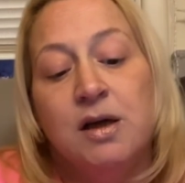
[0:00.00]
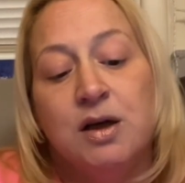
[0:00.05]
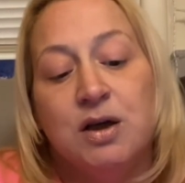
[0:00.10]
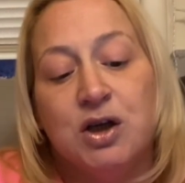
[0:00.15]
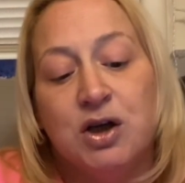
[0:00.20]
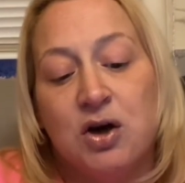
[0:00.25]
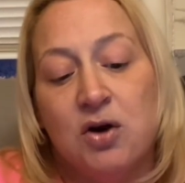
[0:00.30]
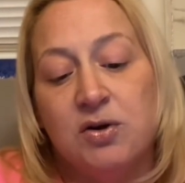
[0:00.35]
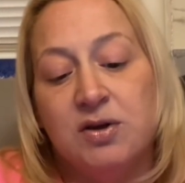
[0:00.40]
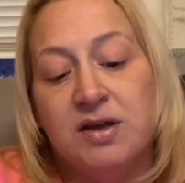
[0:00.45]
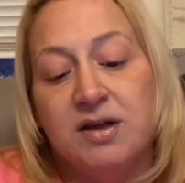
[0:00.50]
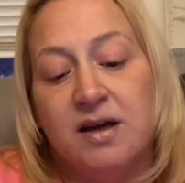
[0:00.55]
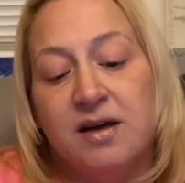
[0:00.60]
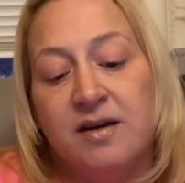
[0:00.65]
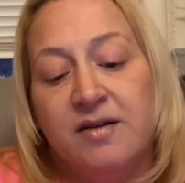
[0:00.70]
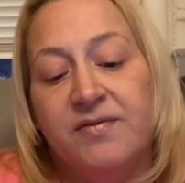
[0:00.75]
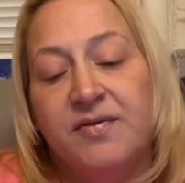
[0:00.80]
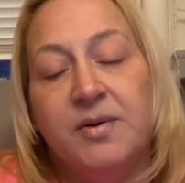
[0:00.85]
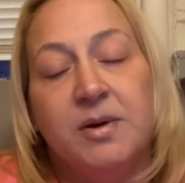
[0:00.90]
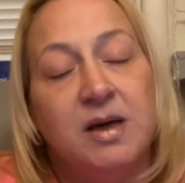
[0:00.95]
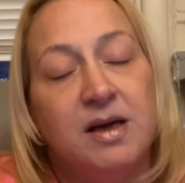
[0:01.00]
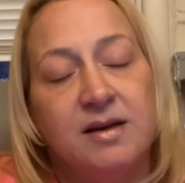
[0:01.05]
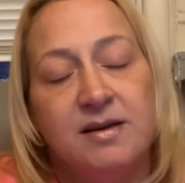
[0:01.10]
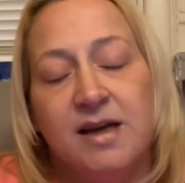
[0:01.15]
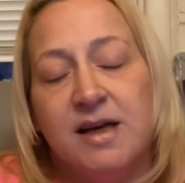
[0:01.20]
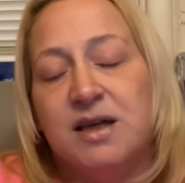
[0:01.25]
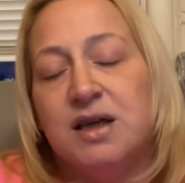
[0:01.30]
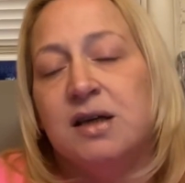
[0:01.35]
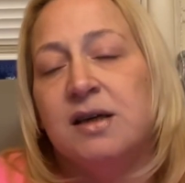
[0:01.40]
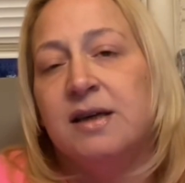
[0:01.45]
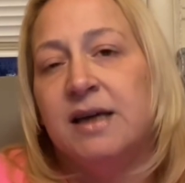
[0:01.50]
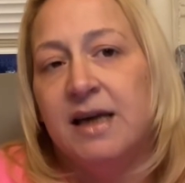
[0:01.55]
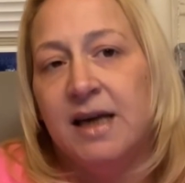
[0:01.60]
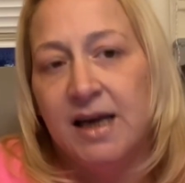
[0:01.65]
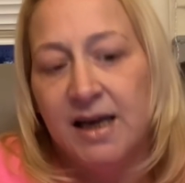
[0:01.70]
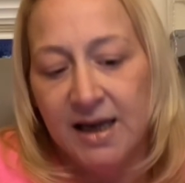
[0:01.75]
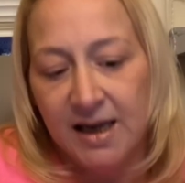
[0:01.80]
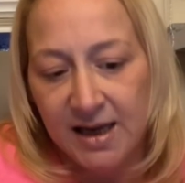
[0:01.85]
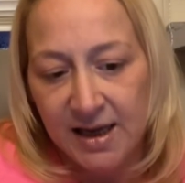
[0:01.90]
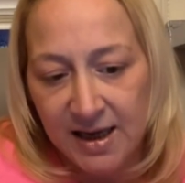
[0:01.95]
Joseph allegedly
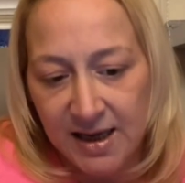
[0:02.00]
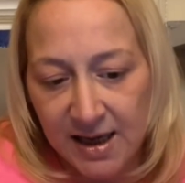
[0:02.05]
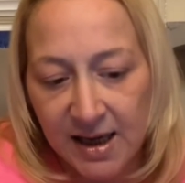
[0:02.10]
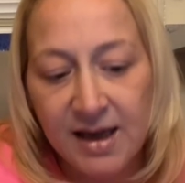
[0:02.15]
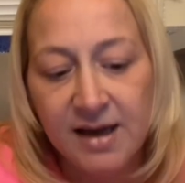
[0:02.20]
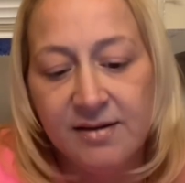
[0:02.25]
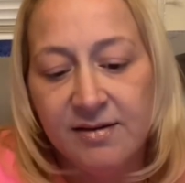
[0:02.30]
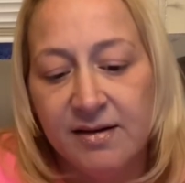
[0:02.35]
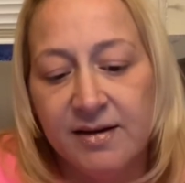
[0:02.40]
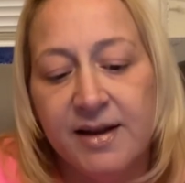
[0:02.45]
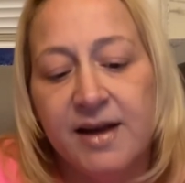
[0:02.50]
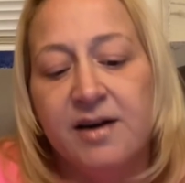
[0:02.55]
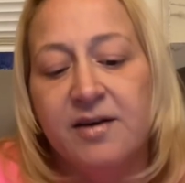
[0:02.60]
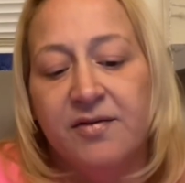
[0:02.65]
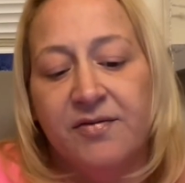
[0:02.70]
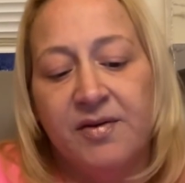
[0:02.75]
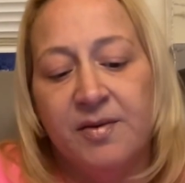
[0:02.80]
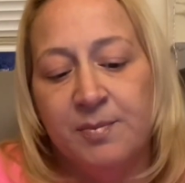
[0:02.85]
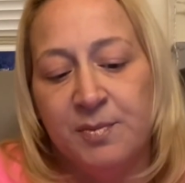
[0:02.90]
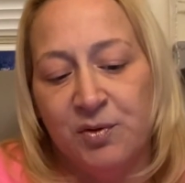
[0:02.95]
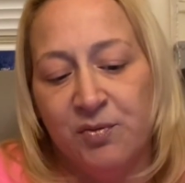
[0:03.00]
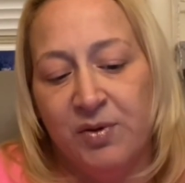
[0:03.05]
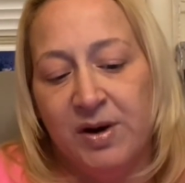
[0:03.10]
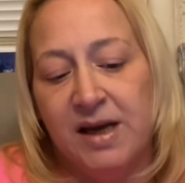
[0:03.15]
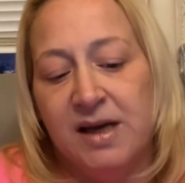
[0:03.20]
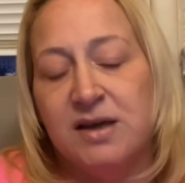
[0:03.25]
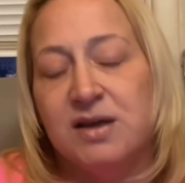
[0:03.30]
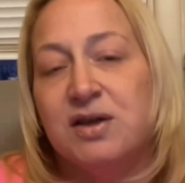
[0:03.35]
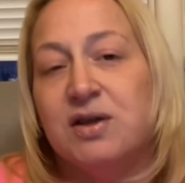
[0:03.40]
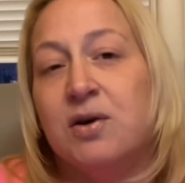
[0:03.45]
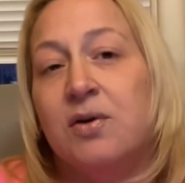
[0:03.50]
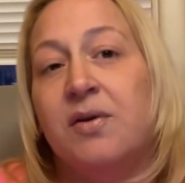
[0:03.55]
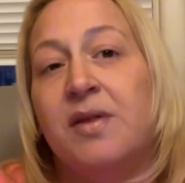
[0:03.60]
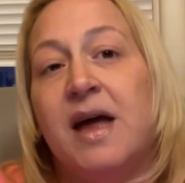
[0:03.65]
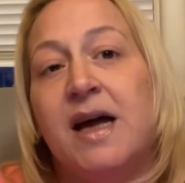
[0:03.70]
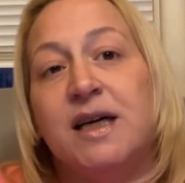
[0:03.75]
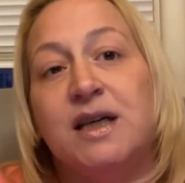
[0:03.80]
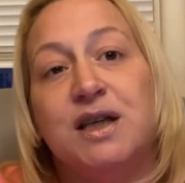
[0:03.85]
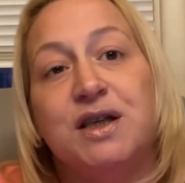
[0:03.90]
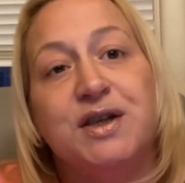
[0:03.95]
hid the letter from Maria so
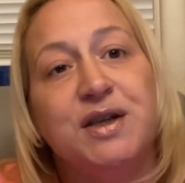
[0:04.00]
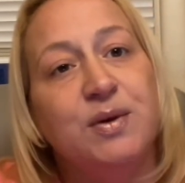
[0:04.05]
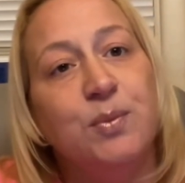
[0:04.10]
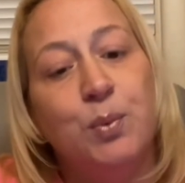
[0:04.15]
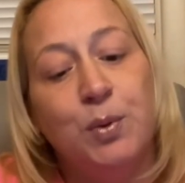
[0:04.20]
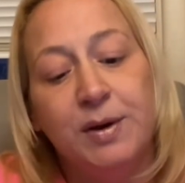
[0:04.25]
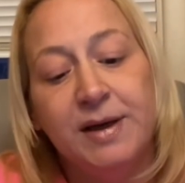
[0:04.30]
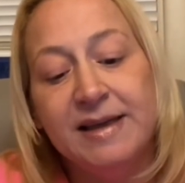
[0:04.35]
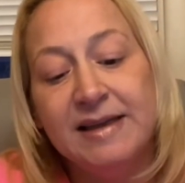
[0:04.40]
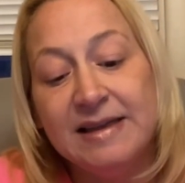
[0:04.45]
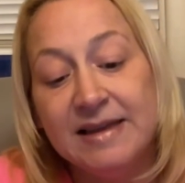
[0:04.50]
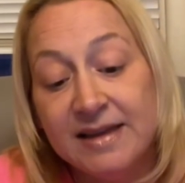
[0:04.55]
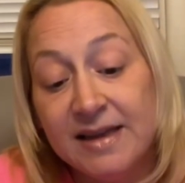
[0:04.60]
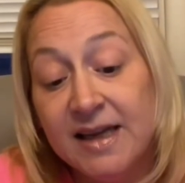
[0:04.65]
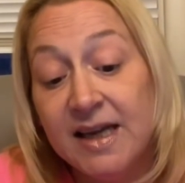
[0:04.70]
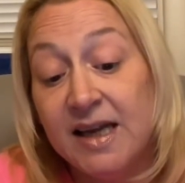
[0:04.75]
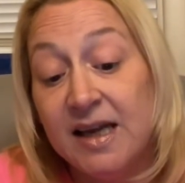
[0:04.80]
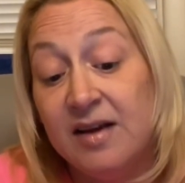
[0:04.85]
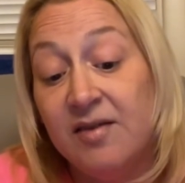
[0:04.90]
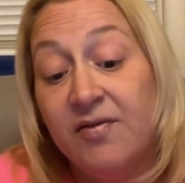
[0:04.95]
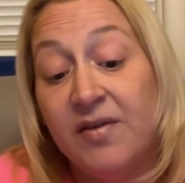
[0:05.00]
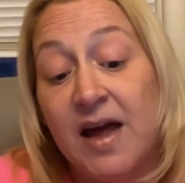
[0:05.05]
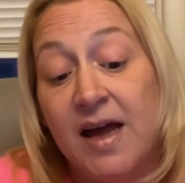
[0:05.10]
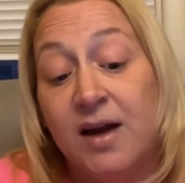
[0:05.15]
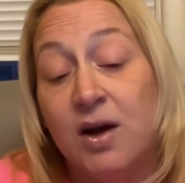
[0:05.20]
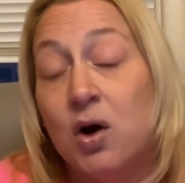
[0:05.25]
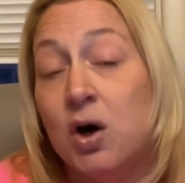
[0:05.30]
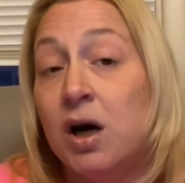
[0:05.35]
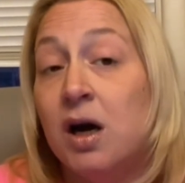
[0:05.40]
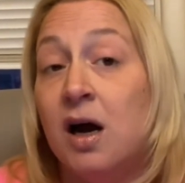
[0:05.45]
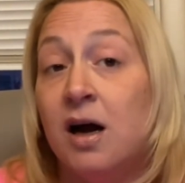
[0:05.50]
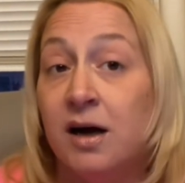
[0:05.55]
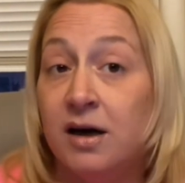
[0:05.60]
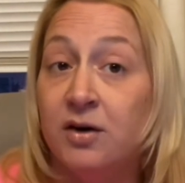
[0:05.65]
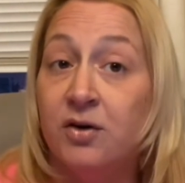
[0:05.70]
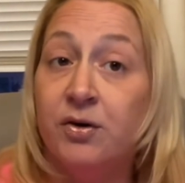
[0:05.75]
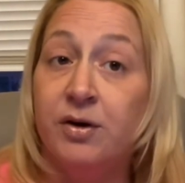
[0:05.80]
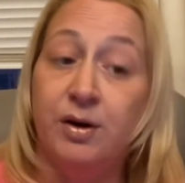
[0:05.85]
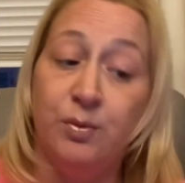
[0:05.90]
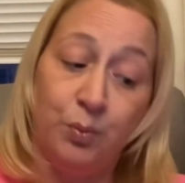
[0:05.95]
that she wouldn't leave and go to
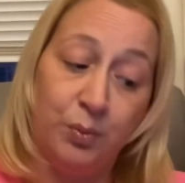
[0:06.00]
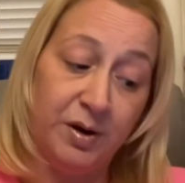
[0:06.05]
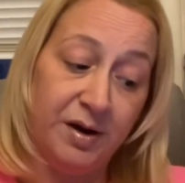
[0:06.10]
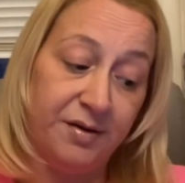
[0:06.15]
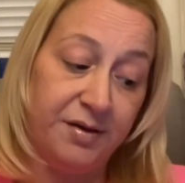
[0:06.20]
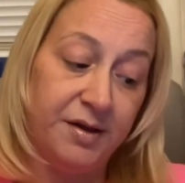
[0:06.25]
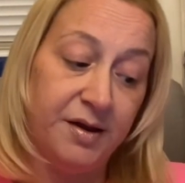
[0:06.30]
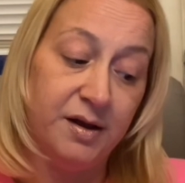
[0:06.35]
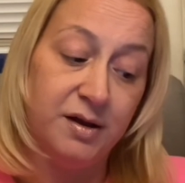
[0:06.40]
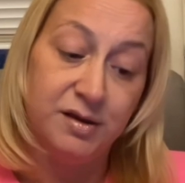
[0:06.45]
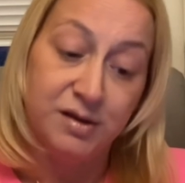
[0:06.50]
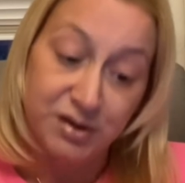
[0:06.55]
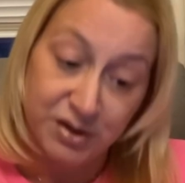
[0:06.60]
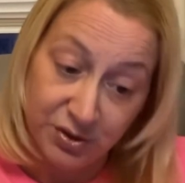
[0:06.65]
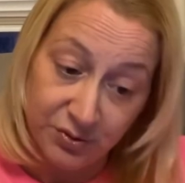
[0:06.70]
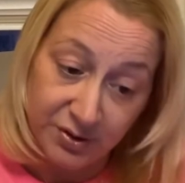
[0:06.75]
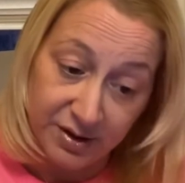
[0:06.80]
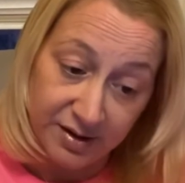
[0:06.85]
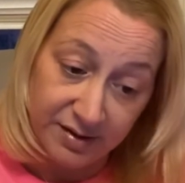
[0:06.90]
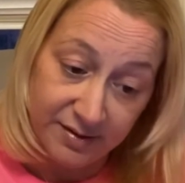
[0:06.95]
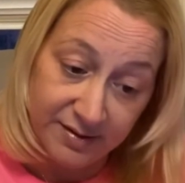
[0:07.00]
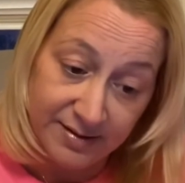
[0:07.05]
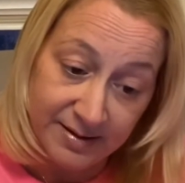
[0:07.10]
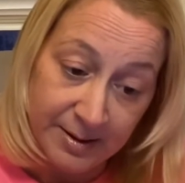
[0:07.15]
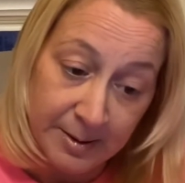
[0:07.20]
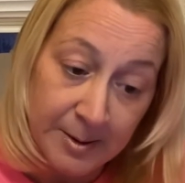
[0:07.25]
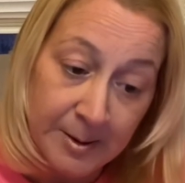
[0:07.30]
Hungary with Judith.